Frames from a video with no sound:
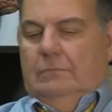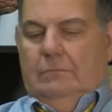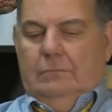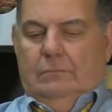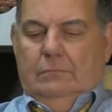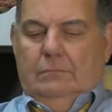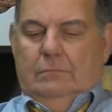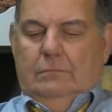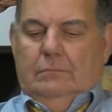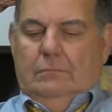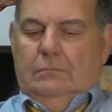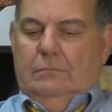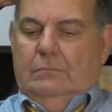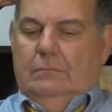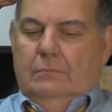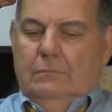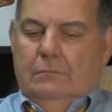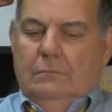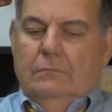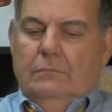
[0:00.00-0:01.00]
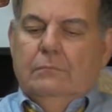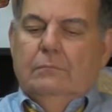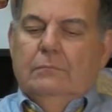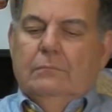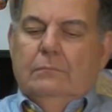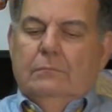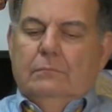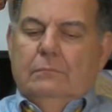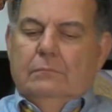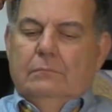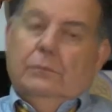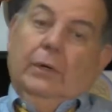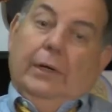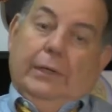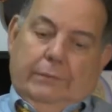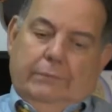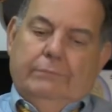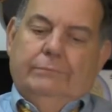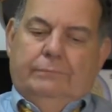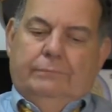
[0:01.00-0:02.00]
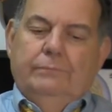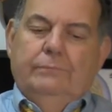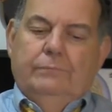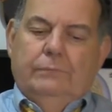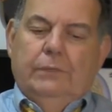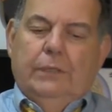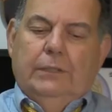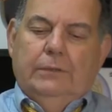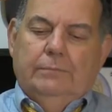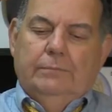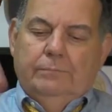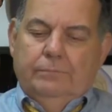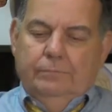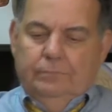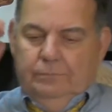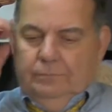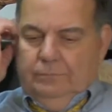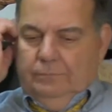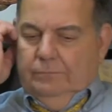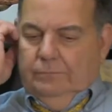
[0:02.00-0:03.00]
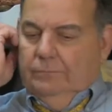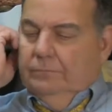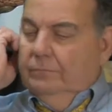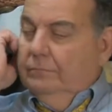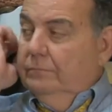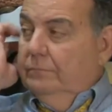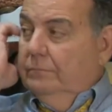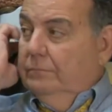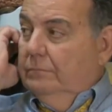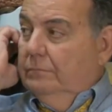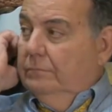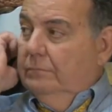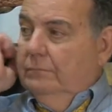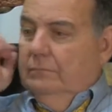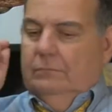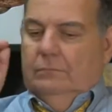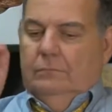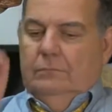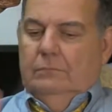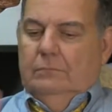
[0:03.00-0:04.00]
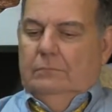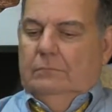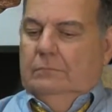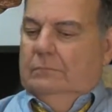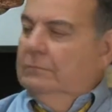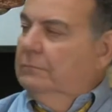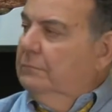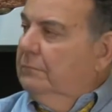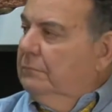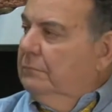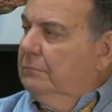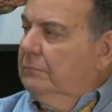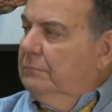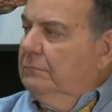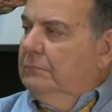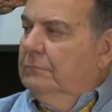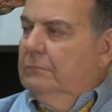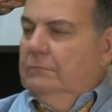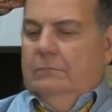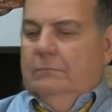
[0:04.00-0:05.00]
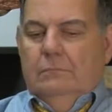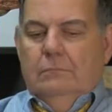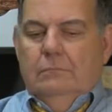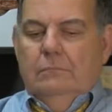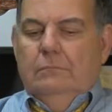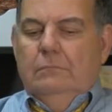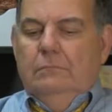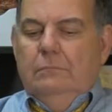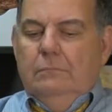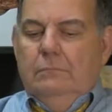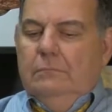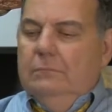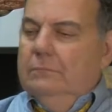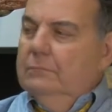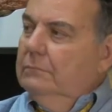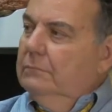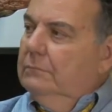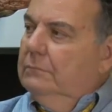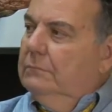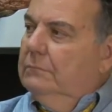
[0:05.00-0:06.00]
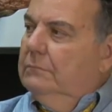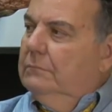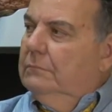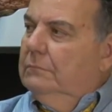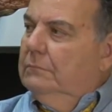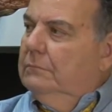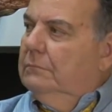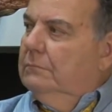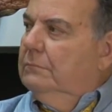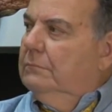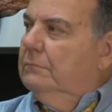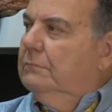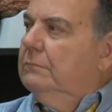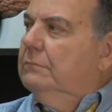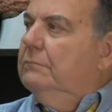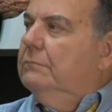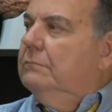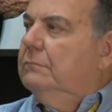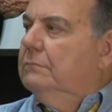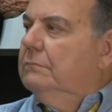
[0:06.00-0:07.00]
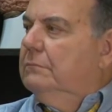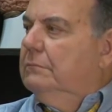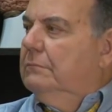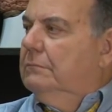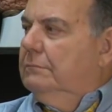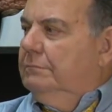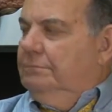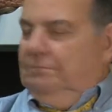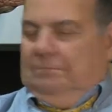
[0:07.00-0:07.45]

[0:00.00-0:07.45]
[no speech]